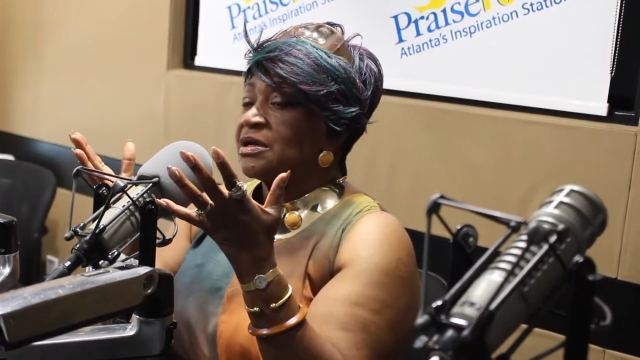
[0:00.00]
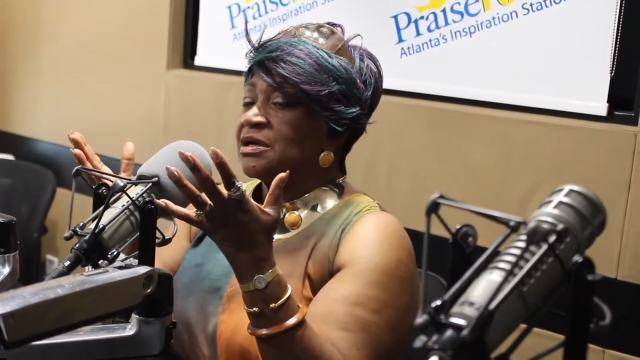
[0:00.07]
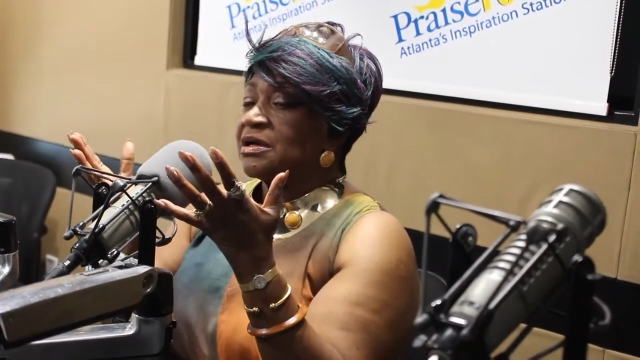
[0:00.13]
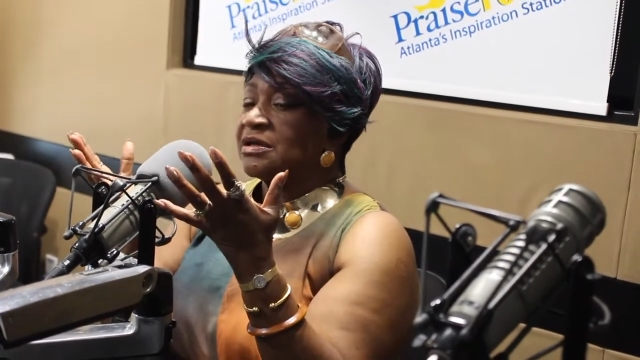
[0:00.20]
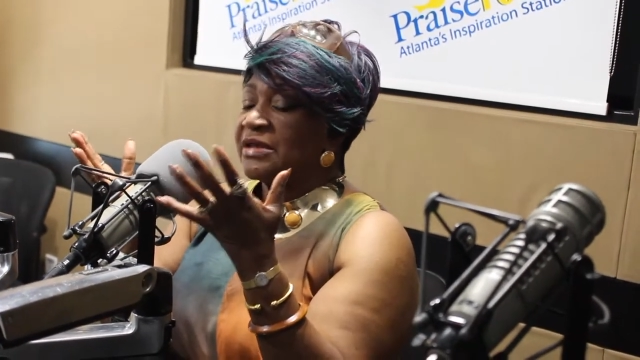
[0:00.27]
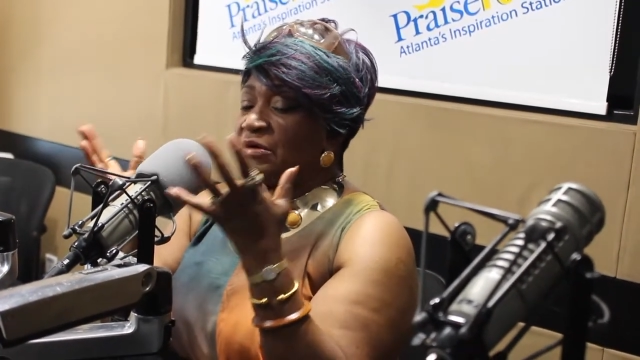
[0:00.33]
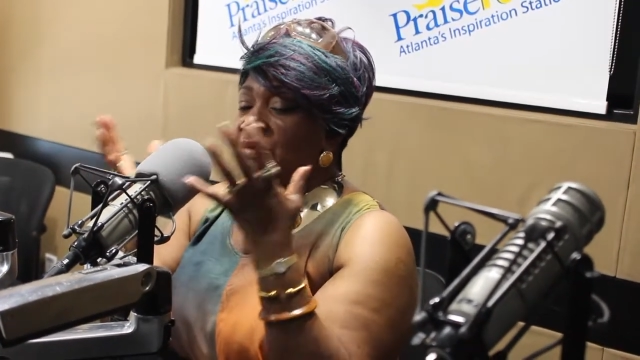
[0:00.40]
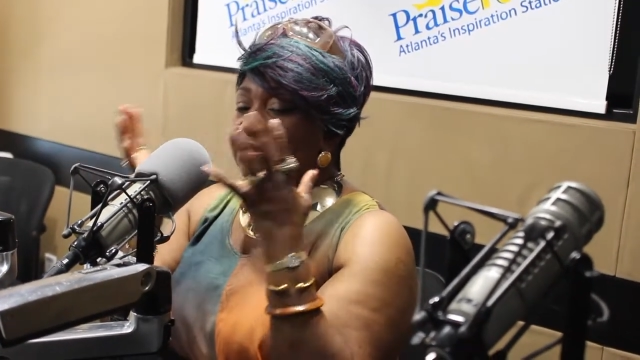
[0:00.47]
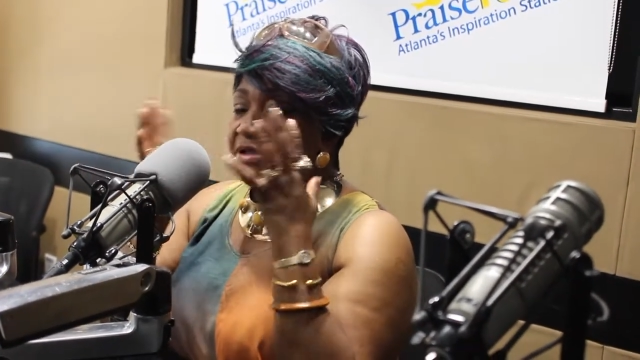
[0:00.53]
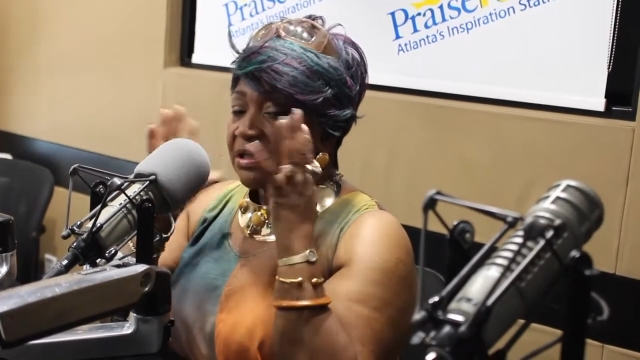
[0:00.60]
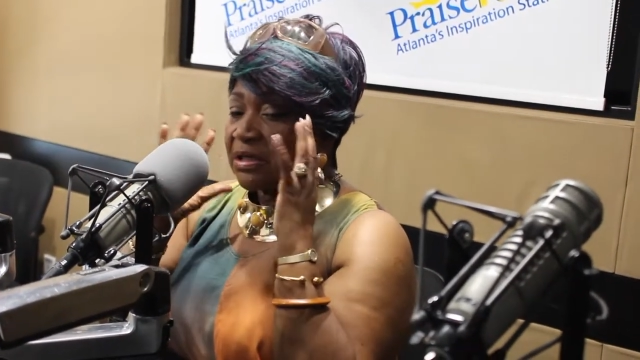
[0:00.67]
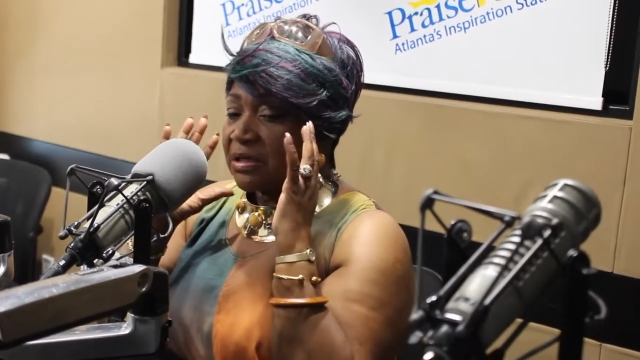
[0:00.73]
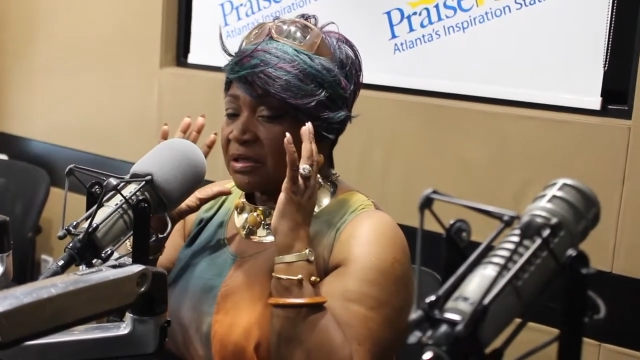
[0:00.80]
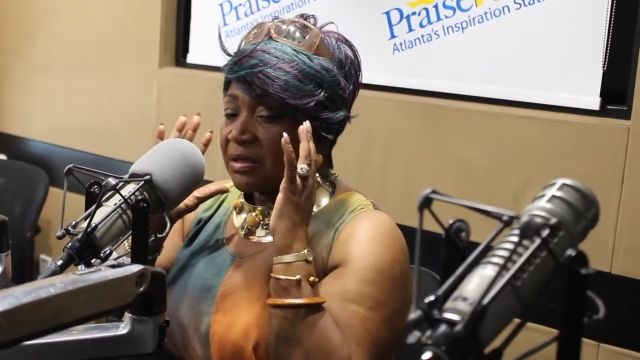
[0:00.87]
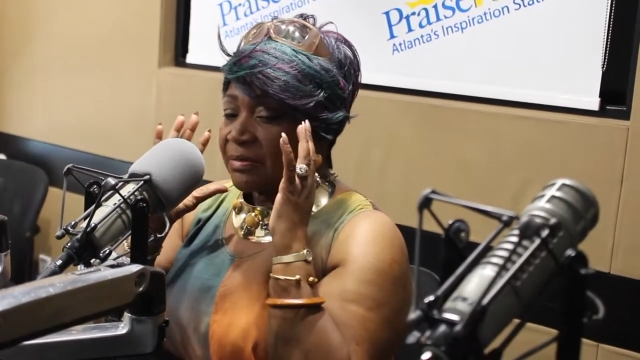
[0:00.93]
There was
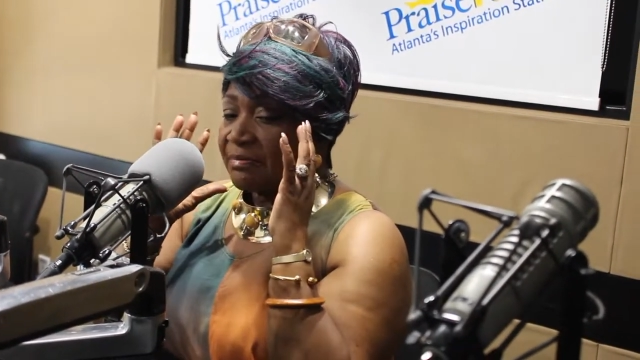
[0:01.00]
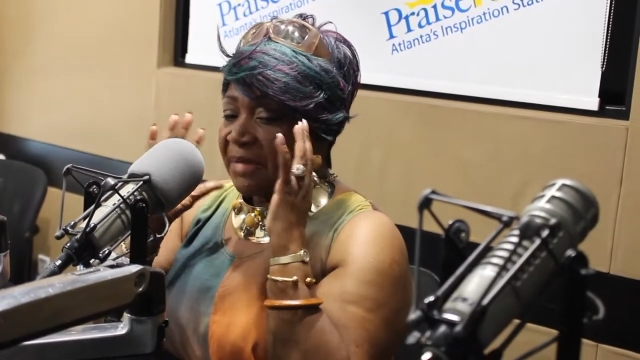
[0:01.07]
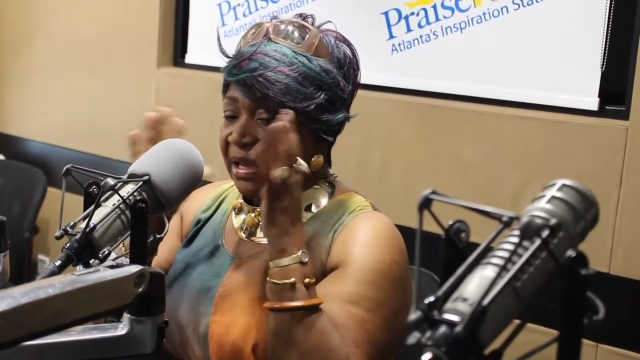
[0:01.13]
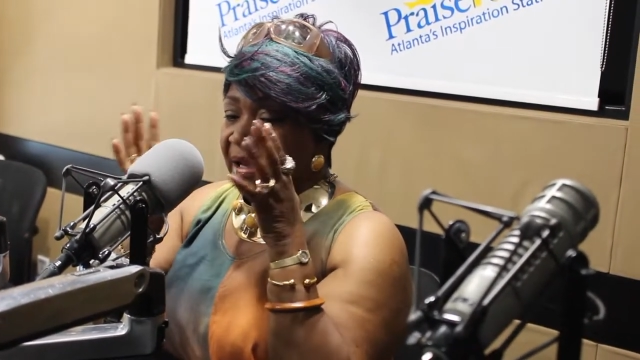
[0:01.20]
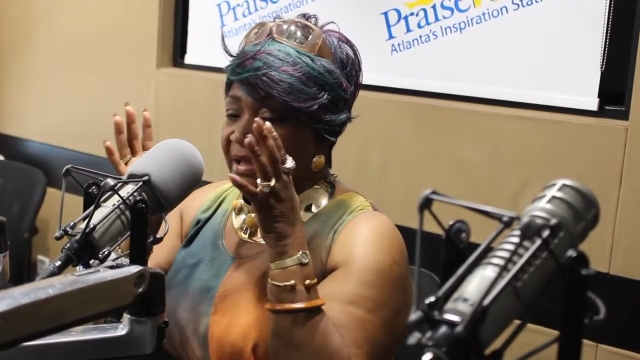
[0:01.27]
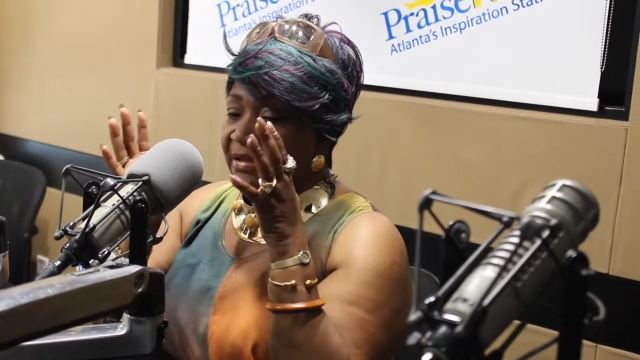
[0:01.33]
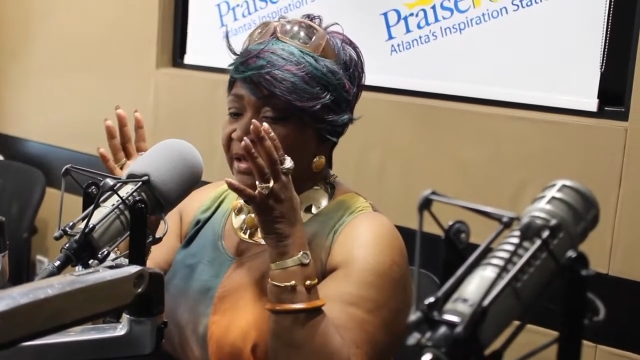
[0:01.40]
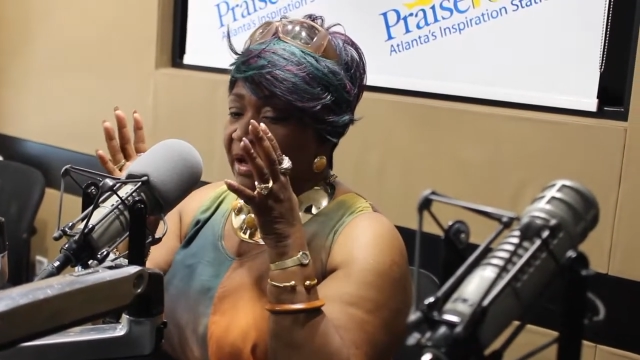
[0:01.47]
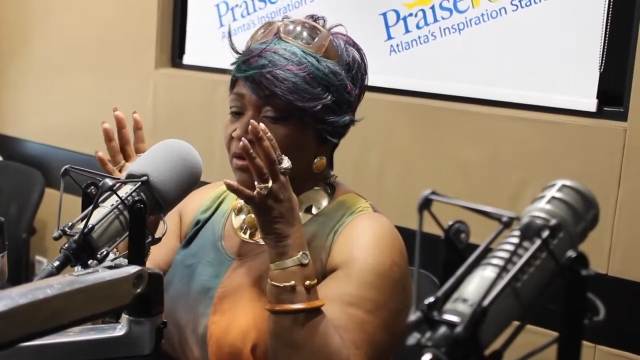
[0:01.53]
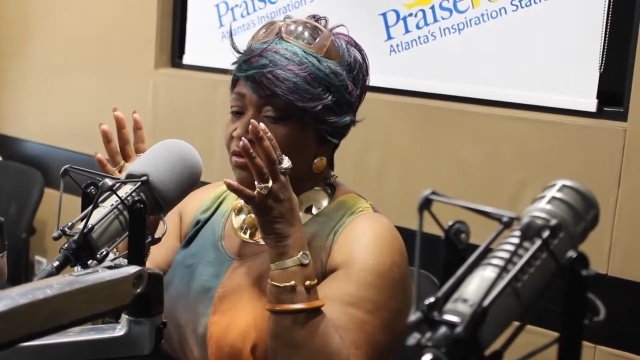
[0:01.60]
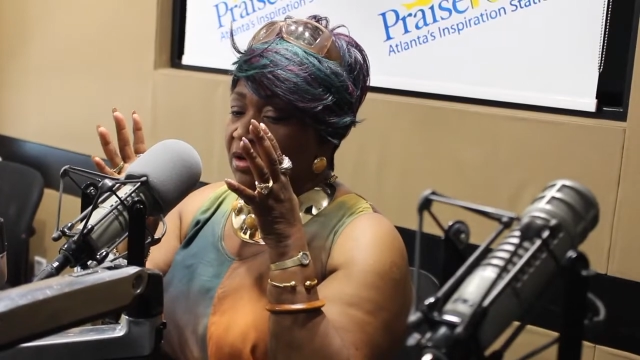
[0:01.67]
a man that